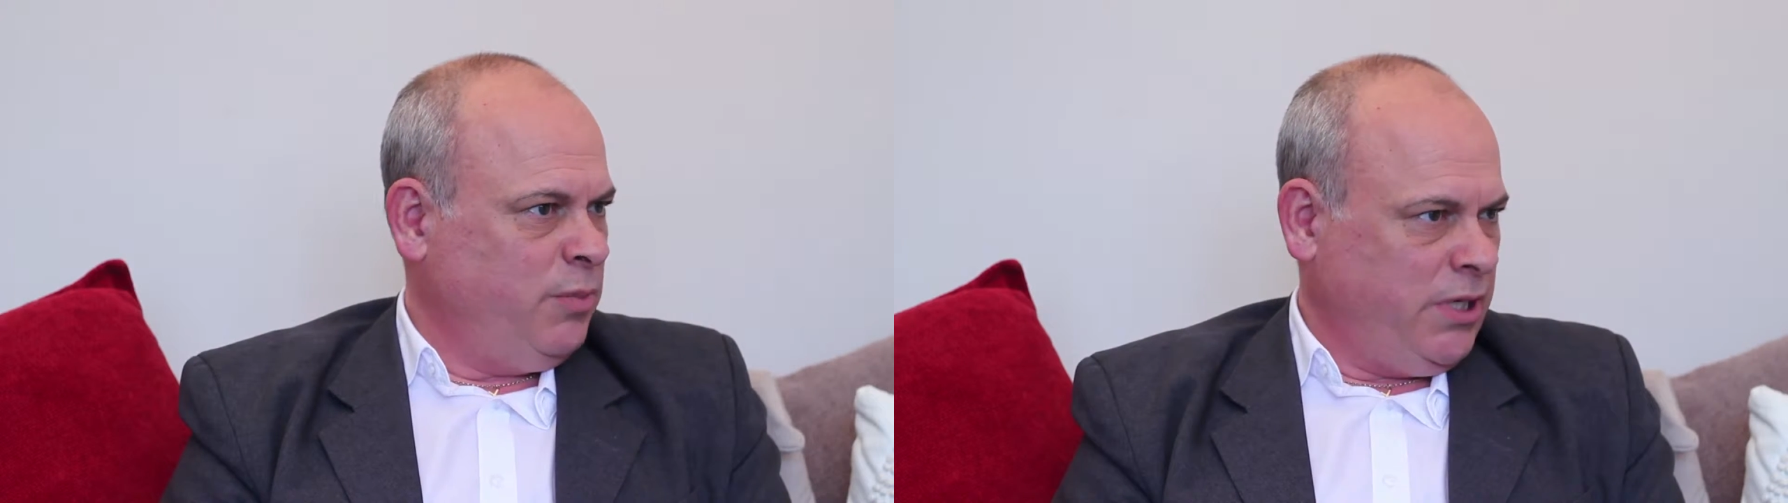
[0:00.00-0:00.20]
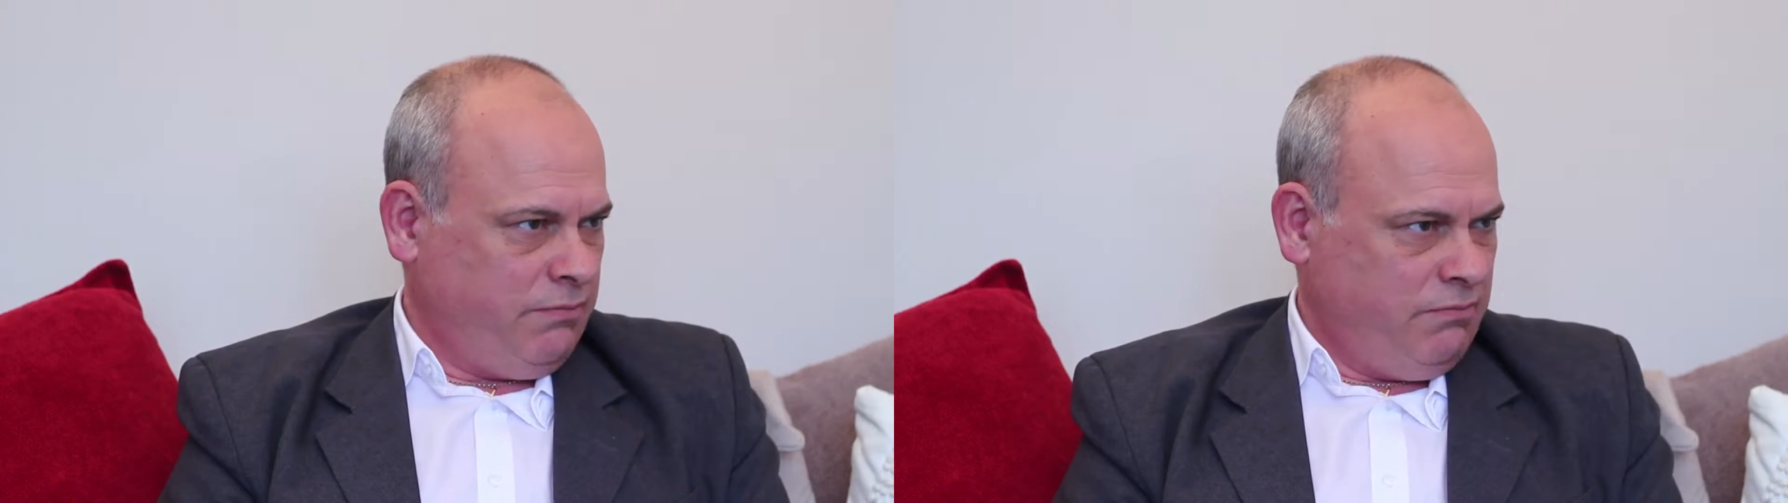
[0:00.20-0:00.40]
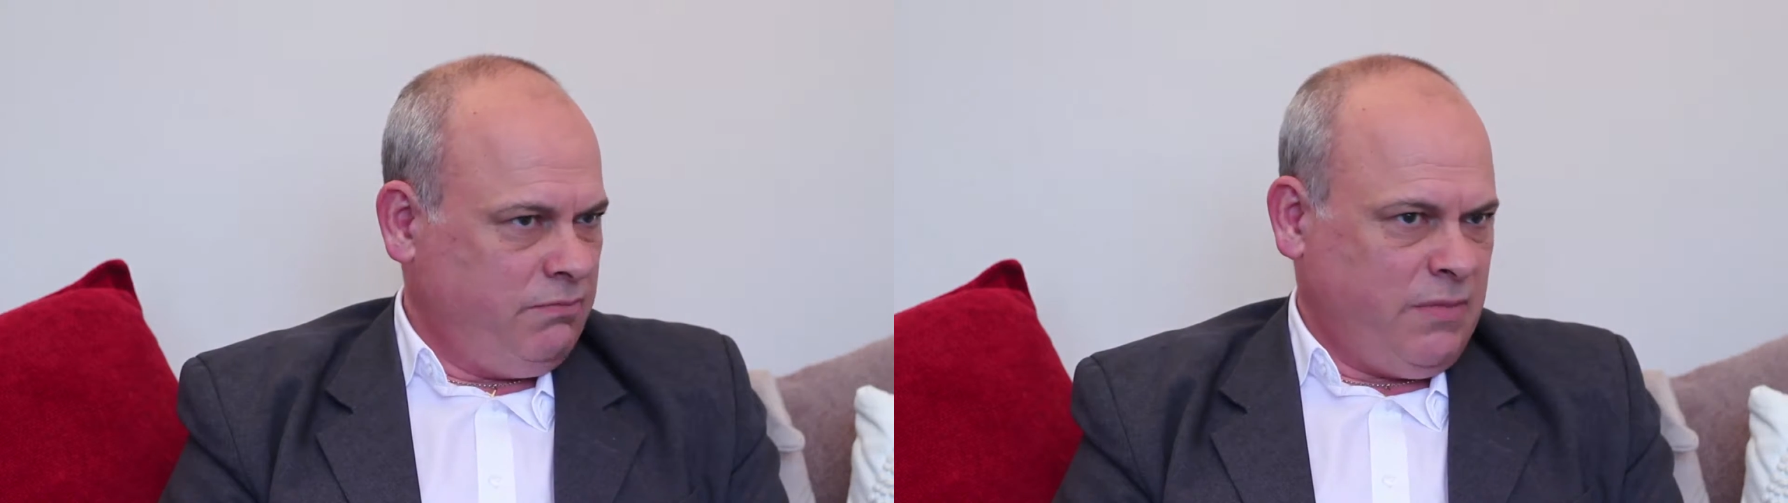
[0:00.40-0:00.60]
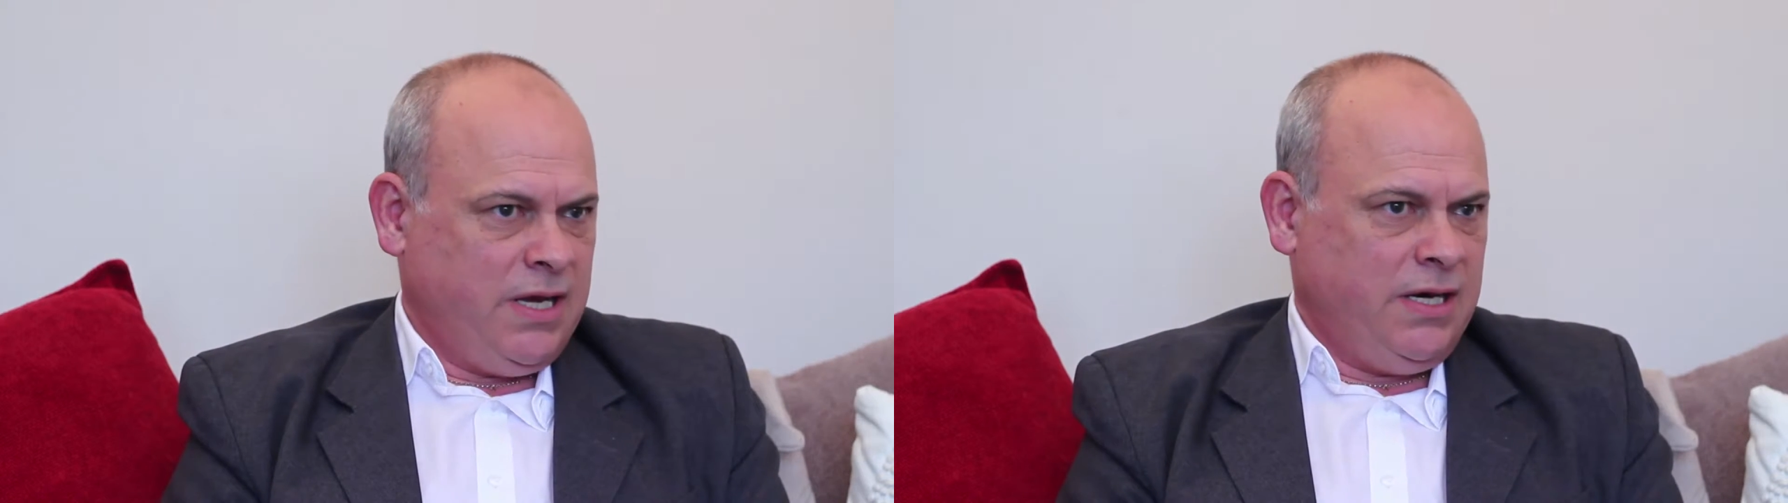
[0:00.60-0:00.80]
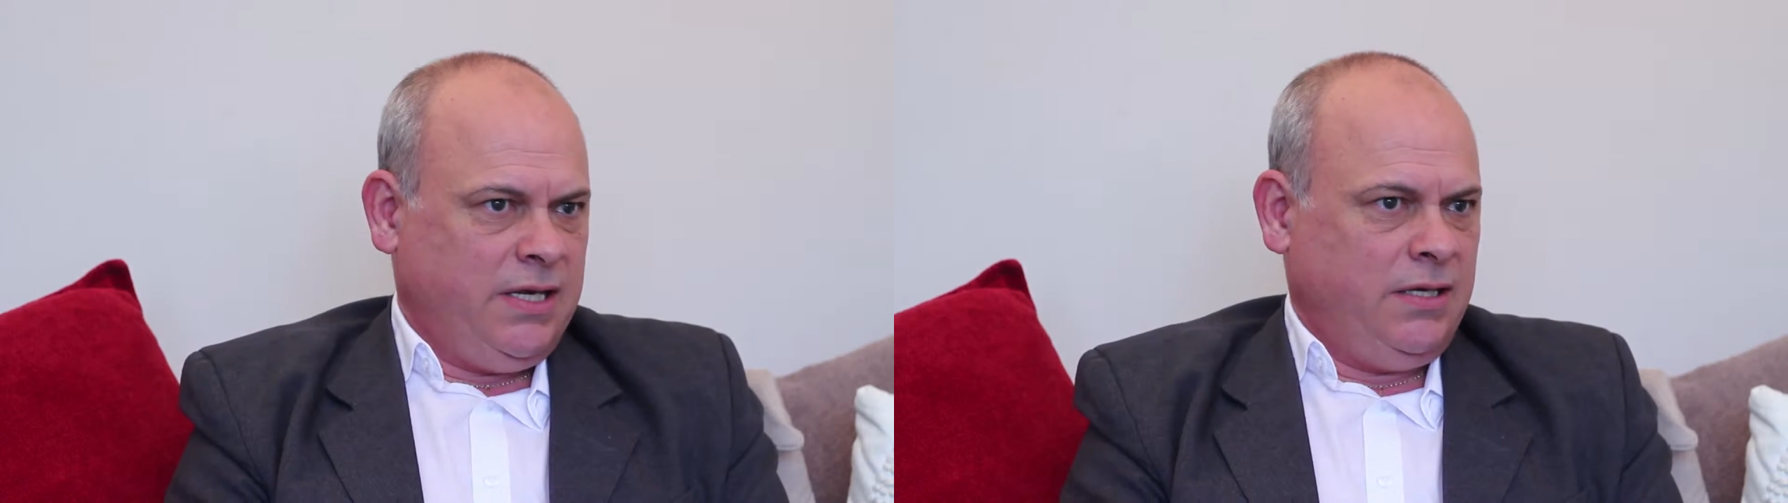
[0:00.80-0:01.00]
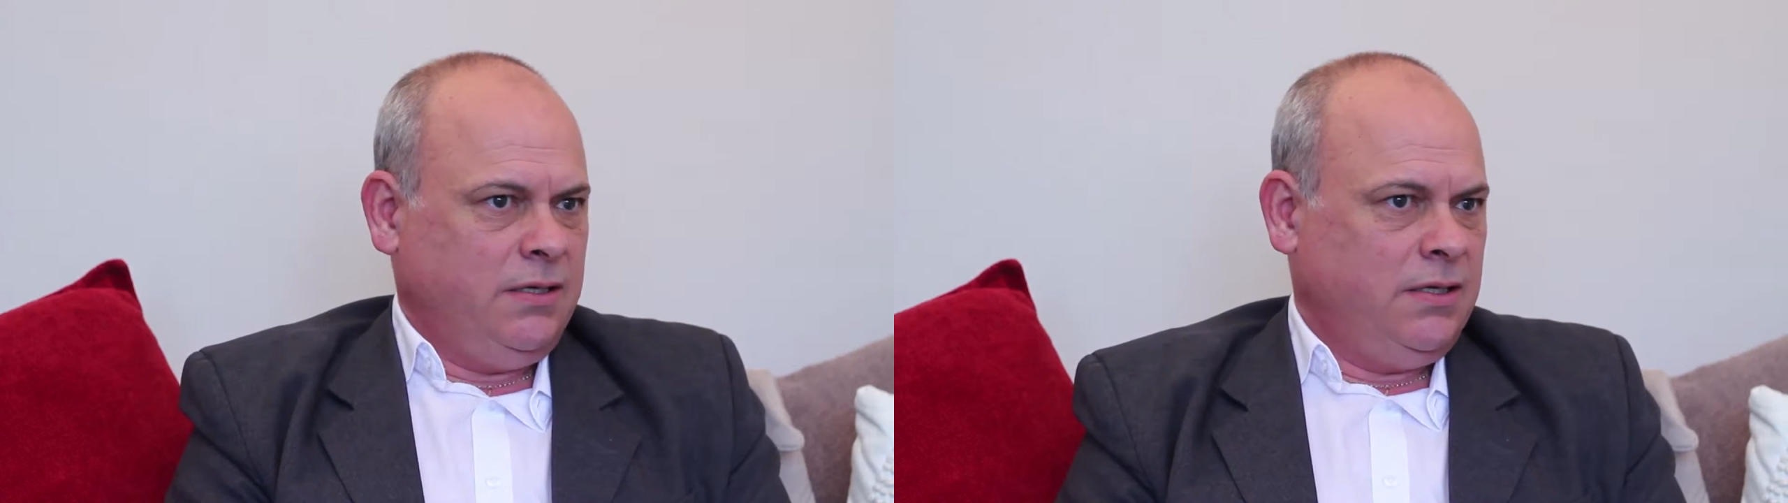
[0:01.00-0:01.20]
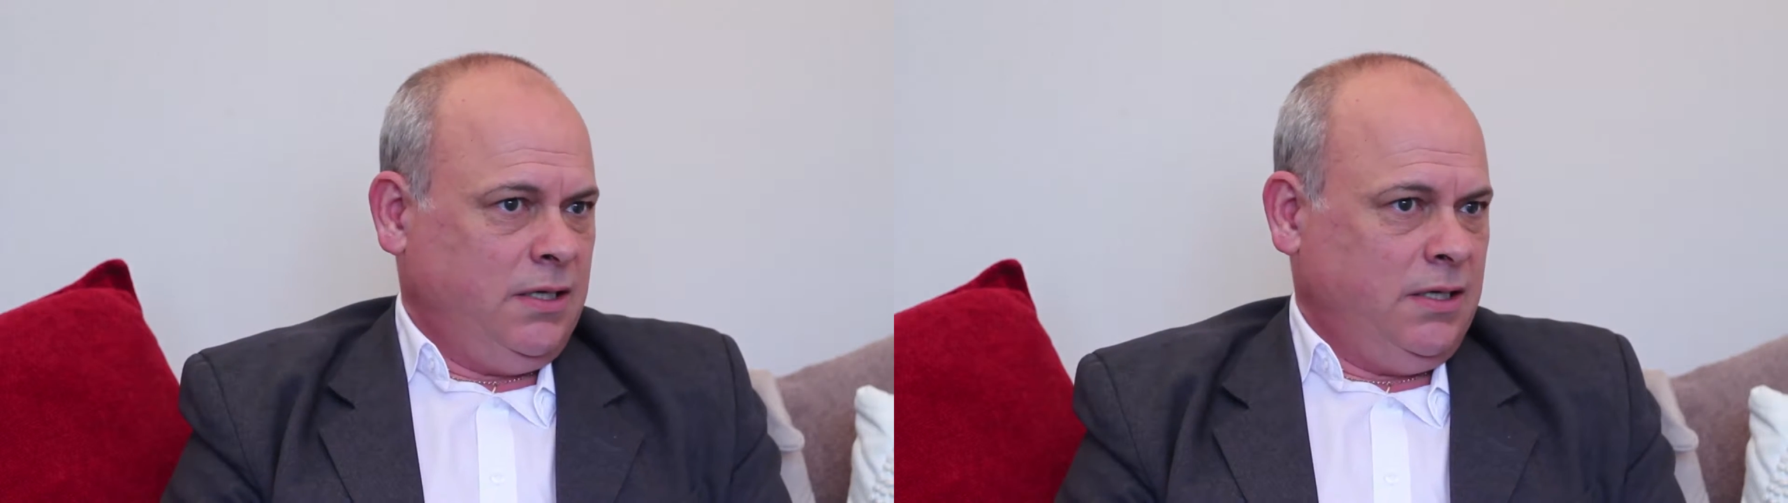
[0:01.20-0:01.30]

But mainly